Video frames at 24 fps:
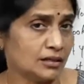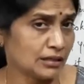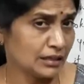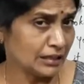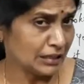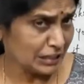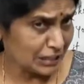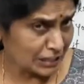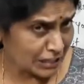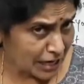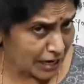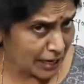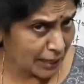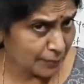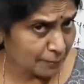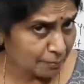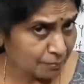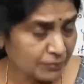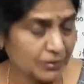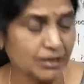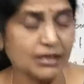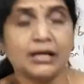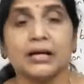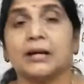
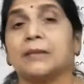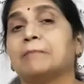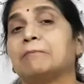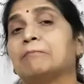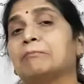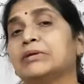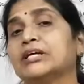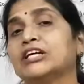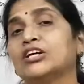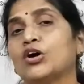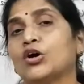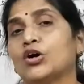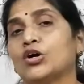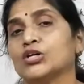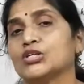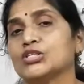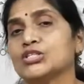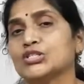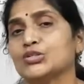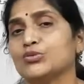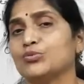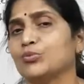name because